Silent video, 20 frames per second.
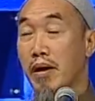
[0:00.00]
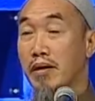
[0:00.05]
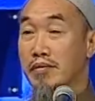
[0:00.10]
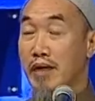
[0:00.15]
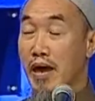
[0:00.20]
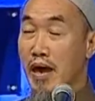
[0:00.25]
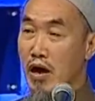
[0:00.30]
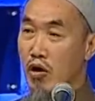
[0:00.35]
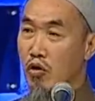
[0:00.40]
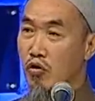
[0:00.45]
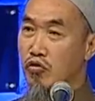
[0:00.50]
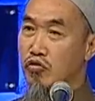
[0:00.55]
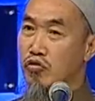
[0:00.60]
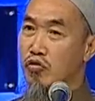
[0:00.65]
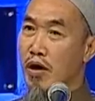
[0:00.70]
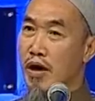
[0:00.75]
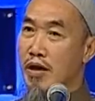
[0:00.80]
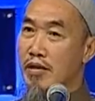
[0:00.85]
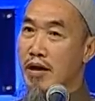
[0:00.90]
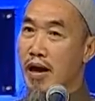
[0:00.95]
But there are
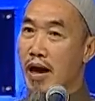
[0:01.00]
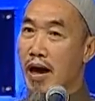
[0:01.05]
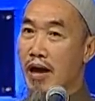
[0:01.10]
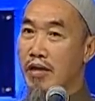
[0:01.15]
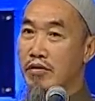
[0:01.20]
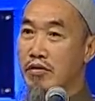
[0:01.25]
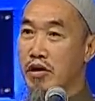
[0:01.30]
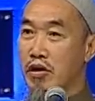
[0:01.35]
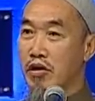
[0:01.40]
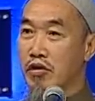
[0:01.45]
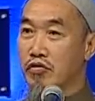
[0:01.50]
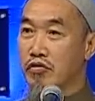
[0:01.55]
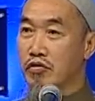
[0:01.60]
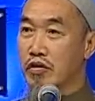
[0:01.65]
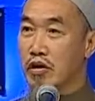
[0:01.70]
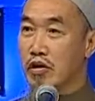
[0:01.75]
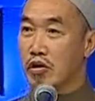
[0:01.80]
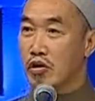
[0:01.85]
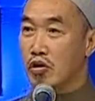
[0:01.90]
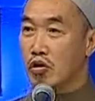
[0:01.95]
also other
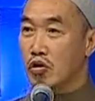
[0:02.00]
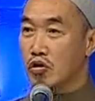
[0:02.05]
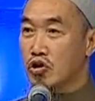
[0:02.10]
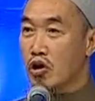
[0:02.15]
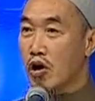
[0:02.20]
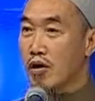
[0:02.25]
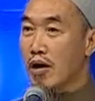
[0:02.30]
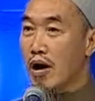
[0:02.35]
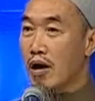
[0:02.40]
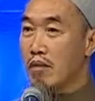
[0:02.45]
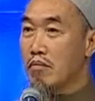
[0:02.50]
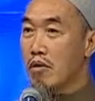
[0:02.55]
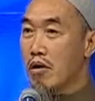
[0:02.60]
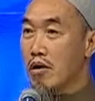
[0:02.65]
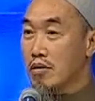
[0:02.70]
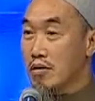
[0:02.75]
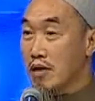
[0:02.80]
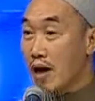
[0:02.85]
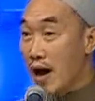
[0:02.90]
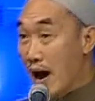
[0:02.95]
hadiths talk
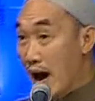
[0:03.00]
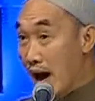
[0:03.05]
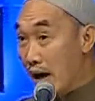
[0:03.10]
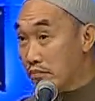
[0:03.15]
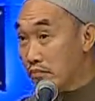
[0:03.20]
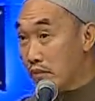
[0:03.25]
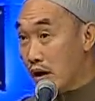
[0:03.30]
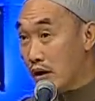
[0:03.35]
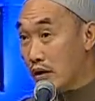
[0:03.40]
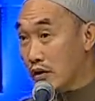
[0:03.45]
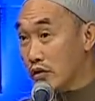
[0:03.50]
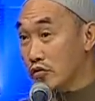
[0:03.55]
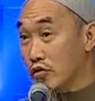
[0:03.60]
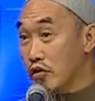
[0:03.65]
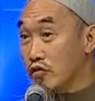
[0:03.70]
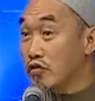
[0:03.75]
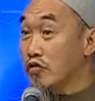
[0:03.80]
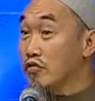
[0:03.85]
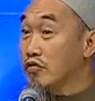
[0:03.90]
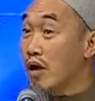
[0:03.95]
about the
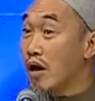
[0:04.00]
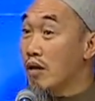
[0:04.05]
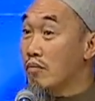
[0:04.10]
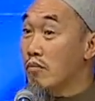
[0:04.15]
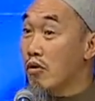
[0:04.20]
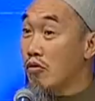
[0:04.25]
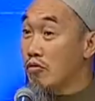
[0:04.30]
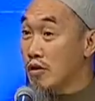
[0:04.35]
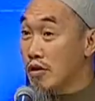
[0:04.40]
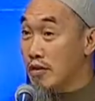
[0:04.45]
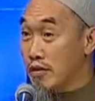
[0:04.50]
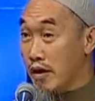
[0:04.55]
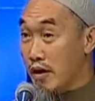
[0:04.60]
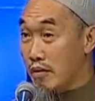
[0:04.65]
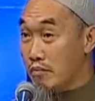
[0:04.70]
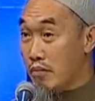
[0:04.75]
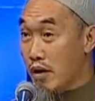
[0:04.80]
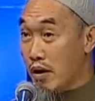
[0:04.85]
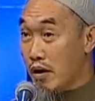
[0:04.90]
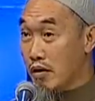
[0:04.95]
amal. This is about the
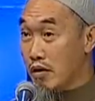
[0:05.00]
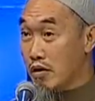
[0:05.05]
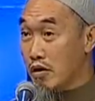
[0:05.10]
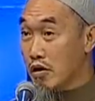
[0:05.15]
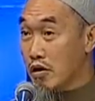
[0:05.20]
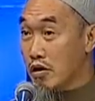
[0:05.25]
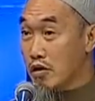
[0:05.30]
ni'mah.